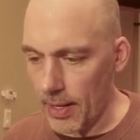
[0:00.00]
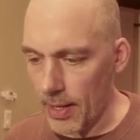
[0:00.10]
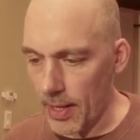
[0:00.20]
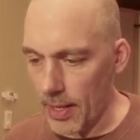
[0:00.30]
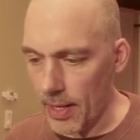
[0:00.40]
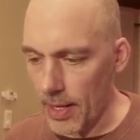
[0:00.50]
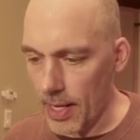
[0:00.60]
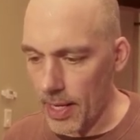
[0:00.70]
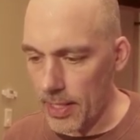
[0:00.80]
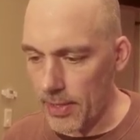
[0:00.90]

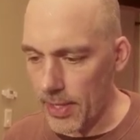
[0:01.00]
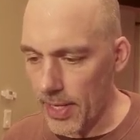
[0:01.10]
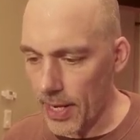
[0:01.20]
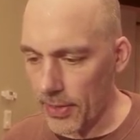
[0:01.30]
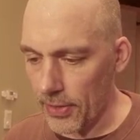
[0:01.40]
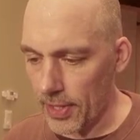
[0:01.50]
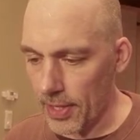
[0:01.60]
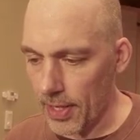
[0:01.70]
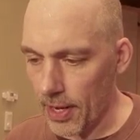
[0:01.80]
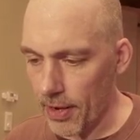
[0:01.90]
Is there
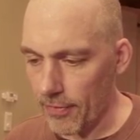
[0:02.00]
anything I